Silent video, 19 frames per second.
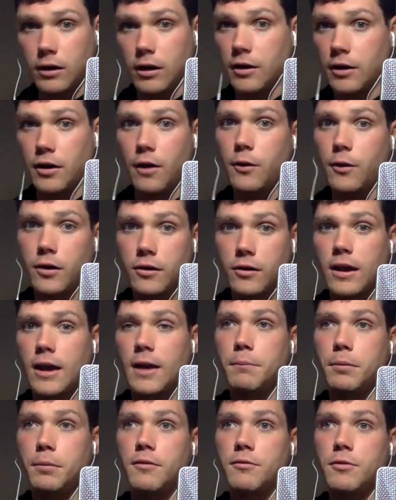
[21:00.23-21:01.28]
Another
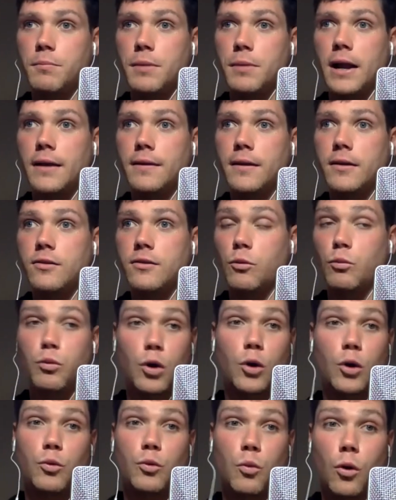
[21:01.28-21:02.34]
example of a band that's a
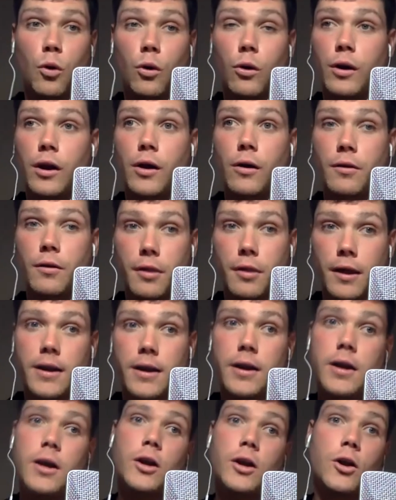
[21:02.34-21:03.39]
road warrior that
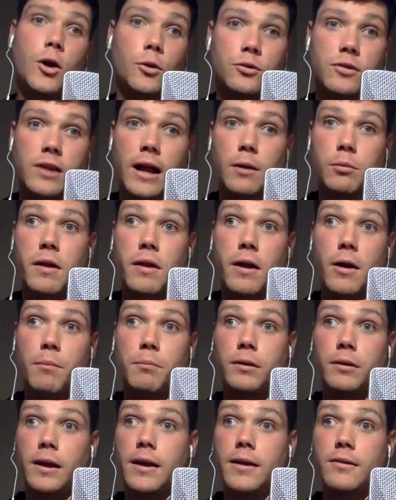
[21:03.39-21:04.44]
goes out there,
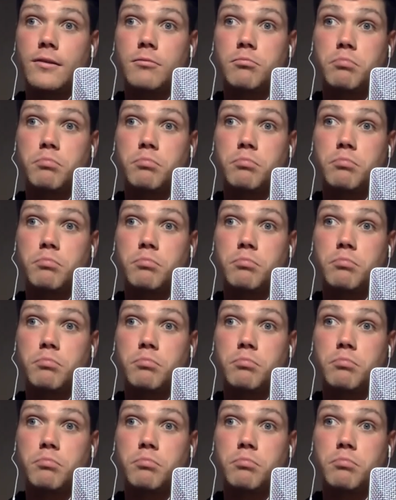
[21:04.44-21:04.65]
plays